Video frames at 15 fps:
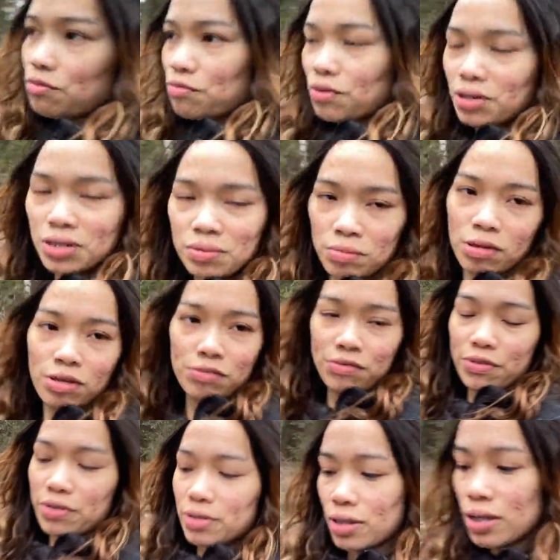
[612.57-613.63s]
very
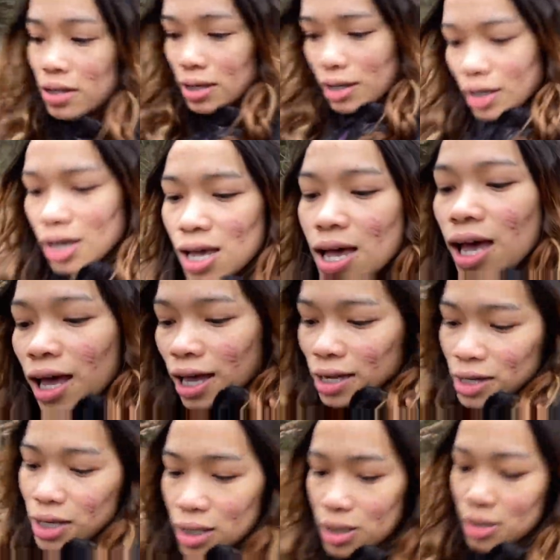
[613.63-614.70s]
beautiful.
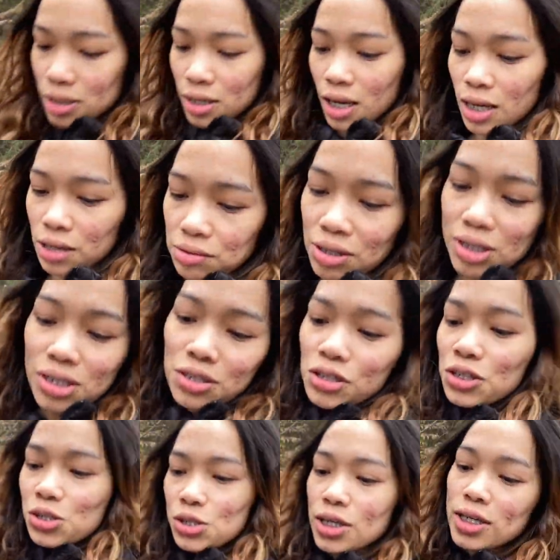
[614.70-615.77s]
And as I
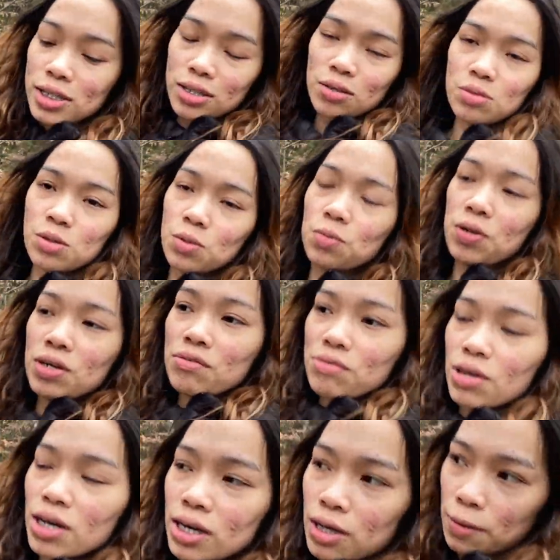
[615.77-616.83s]
researched, it's also one of
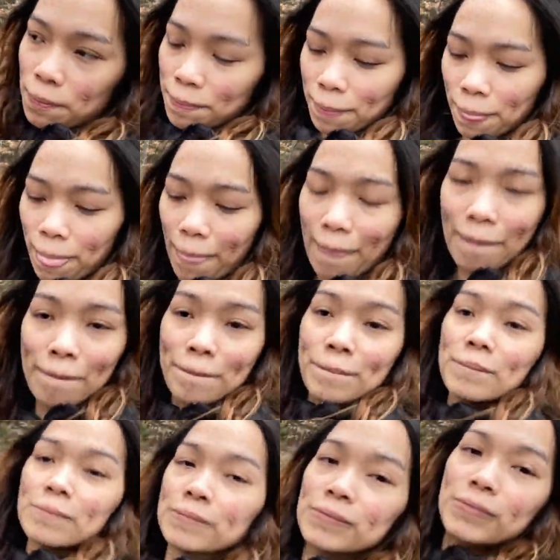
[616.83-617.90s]
the
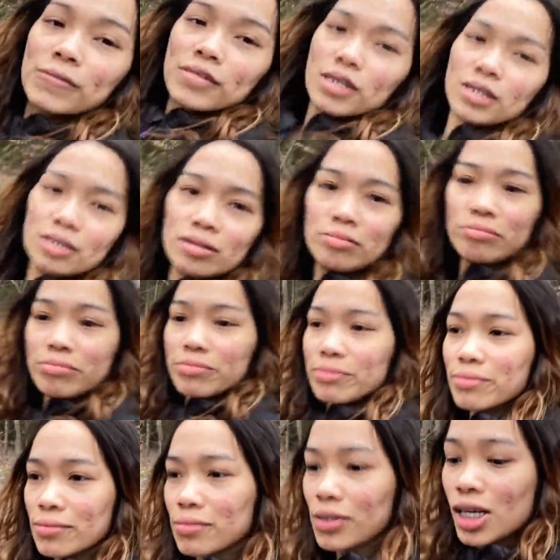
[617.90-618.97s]

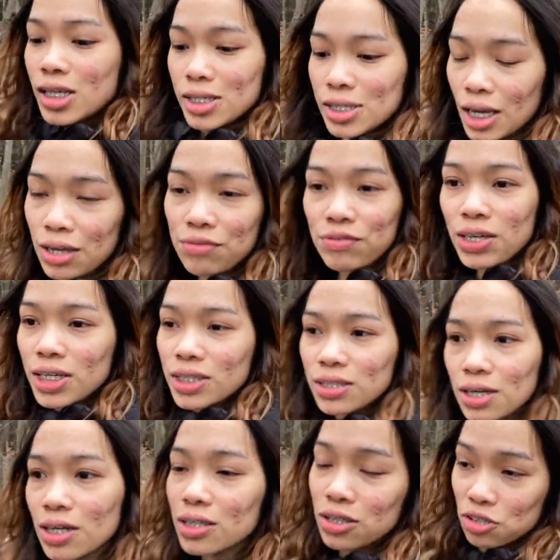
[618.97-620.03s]
um, safest
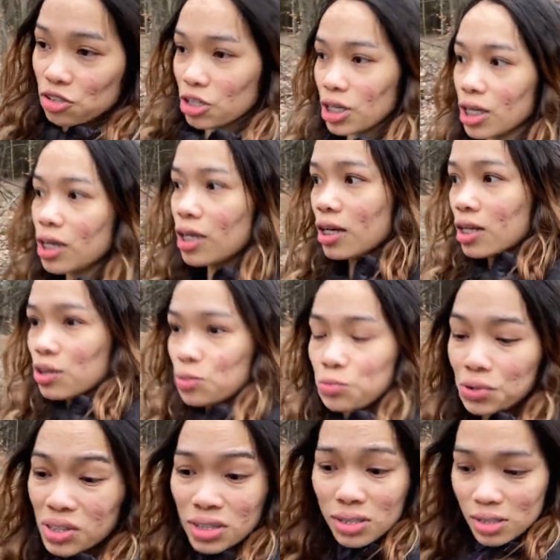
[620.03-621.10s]
country in the
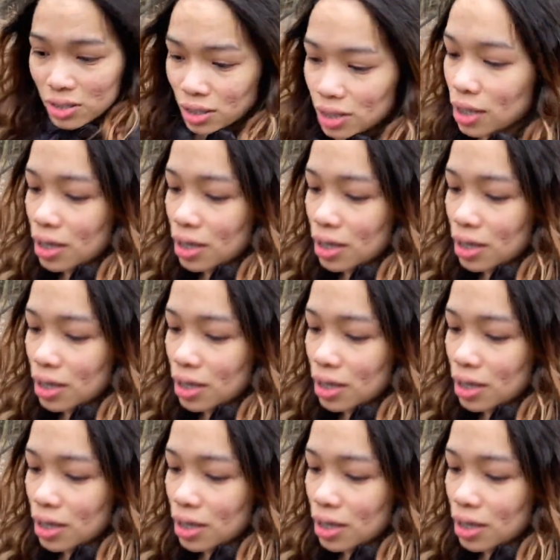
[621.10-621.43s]
world.